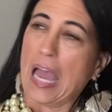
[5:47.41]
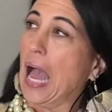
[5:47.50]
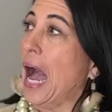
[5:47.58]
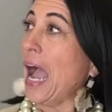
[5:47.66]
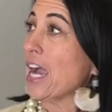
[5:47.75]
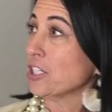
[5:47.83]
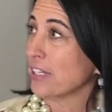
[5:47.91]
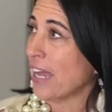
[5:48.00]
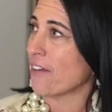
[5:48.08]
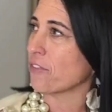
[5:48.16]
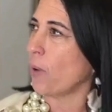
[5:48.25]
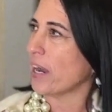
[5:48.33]
I actually
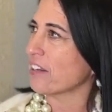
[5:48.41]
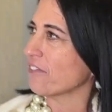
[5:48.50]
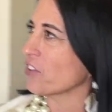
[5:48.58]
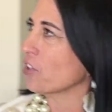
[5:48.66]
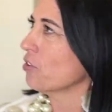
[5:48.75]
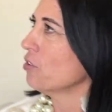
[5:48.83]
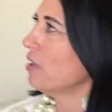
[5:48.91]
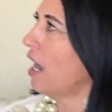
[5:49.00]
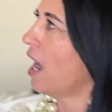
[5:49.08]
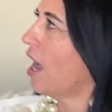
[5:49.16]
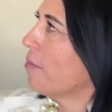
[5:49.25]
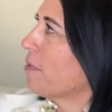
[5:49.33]
have quite a few,
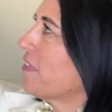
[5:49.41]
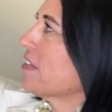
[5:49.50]
but this